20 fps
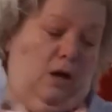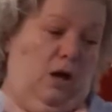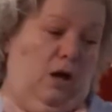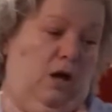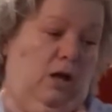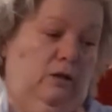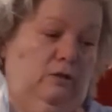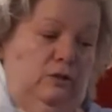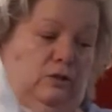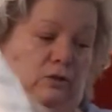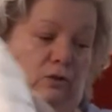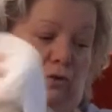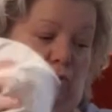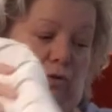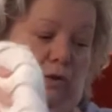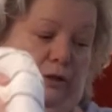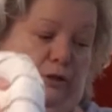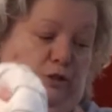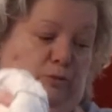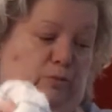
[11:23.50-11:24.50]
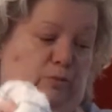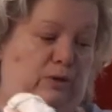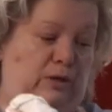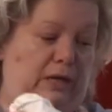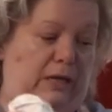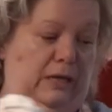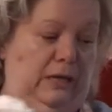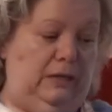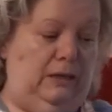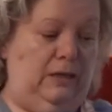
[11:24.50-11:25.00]
also going to put
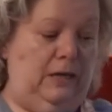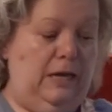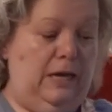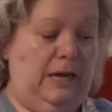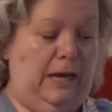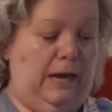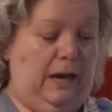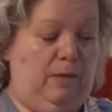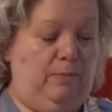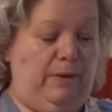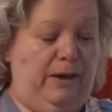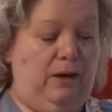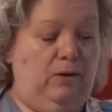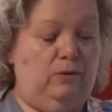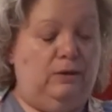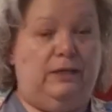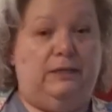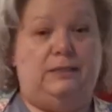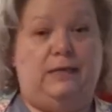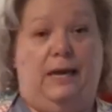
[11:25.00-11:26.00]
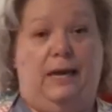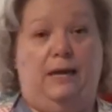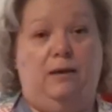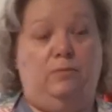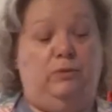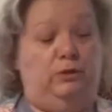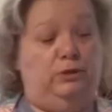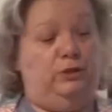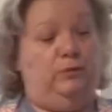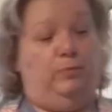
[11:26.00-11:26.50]
in about a
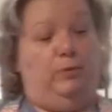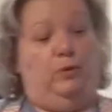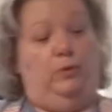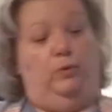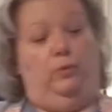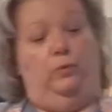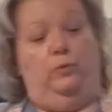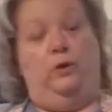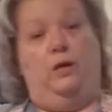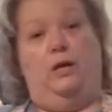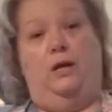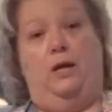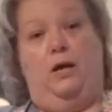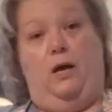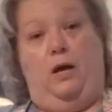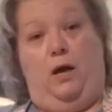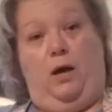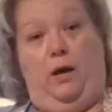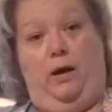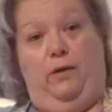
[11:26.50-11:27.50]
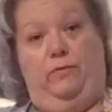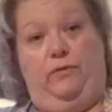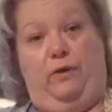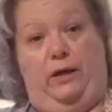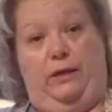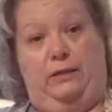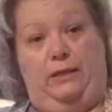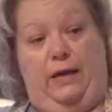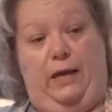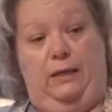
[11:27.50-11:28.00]
tablespoon of
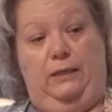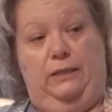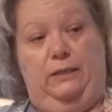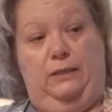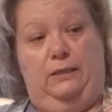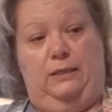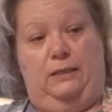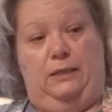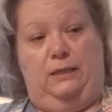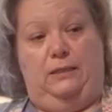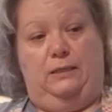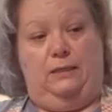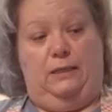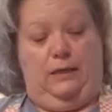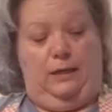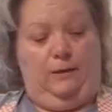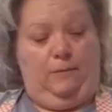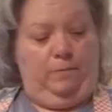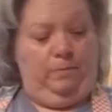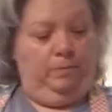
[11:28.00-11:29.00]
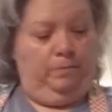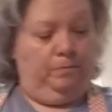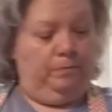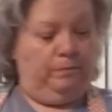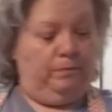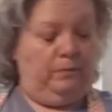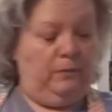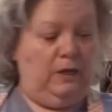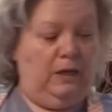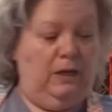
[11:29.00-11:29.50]
Italian seasoning.
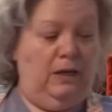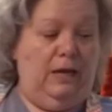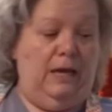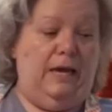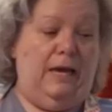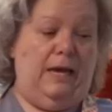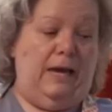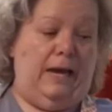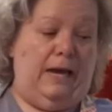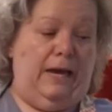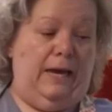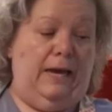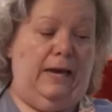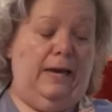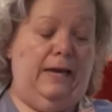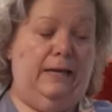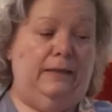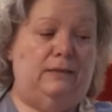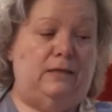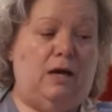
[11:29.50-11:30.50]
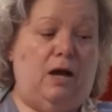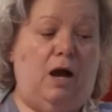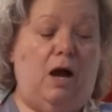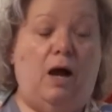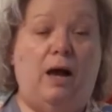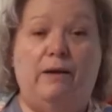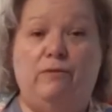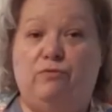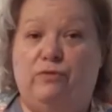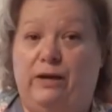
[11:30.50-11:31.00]
And
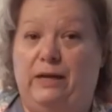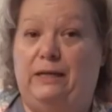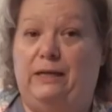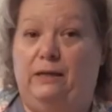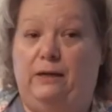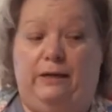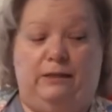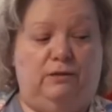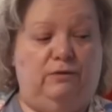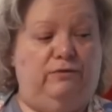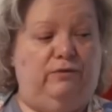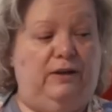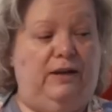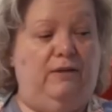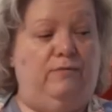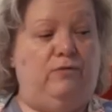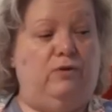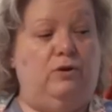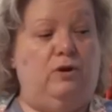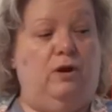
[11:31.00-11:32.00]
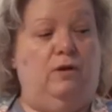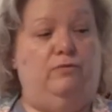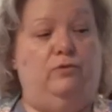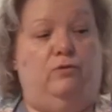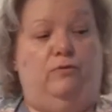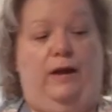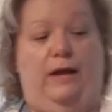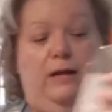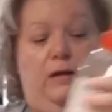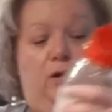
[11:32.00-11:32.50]
I really like the flavor of
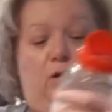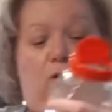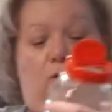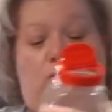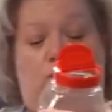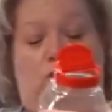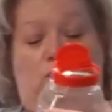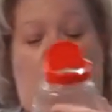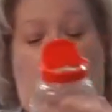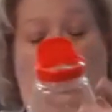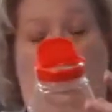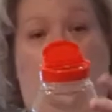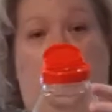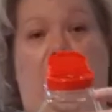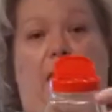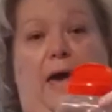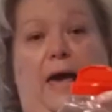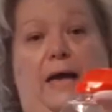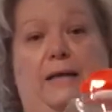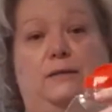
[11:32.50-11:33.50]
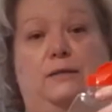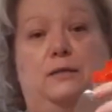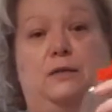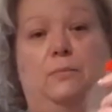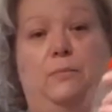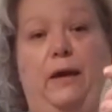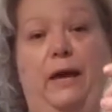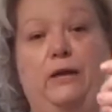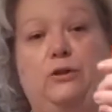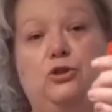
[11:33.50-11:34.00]
oregano, so we're going to add
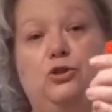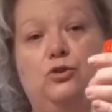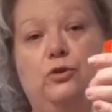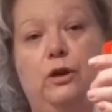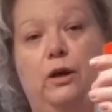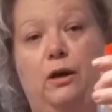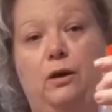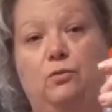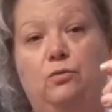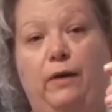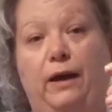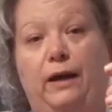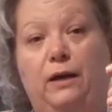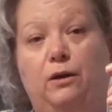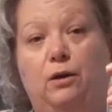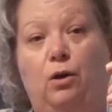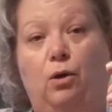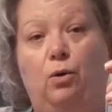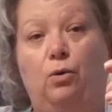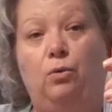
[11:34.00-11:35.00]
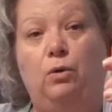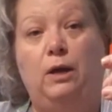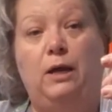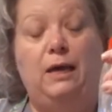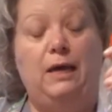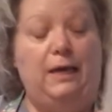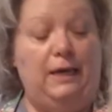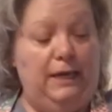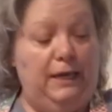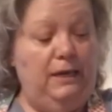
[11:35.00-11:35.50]
some extra oregano,
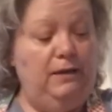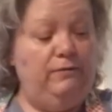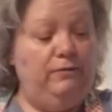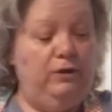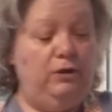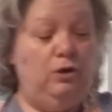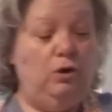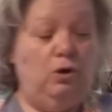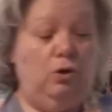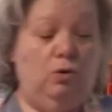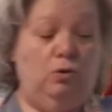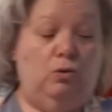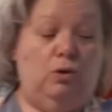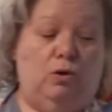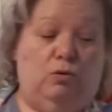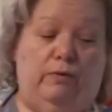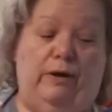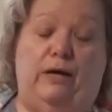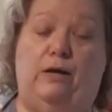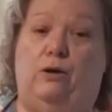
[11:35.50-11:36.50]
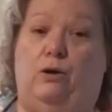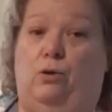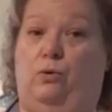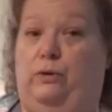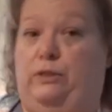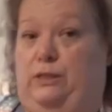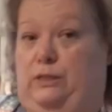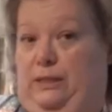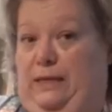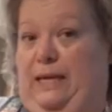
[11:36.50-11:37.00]
even though oregano
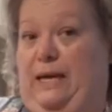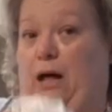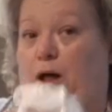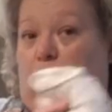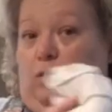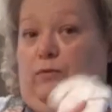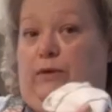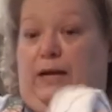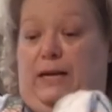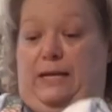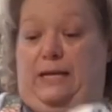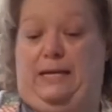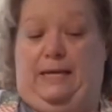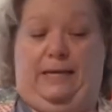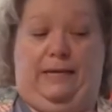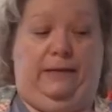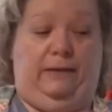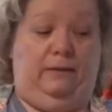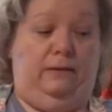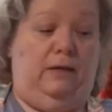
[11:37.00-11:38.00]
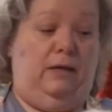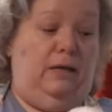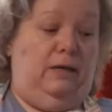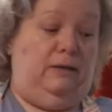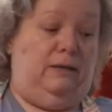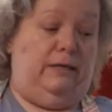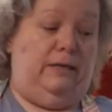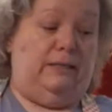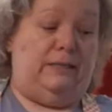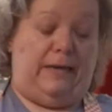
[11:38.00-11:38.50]
is already in
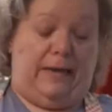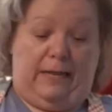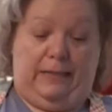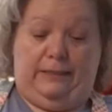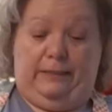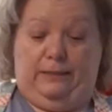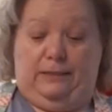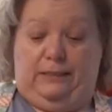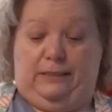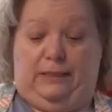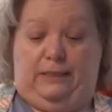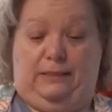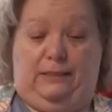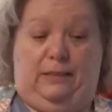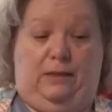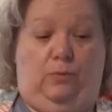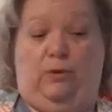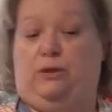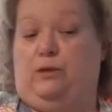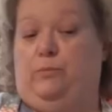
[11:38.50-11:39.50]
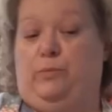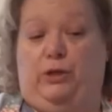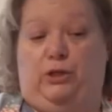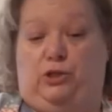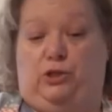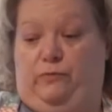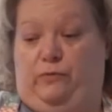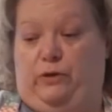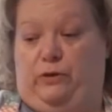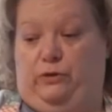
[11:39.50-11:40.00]
the Italian seasoning with a
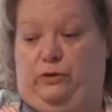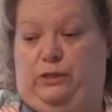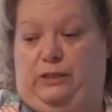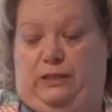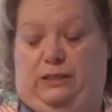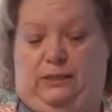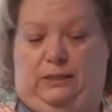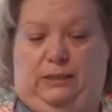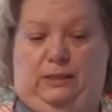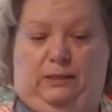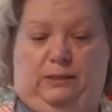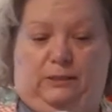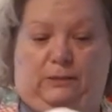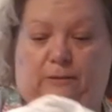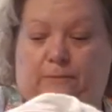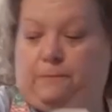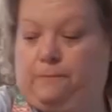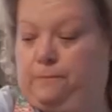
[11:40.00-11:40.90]
bunch of other seasonings.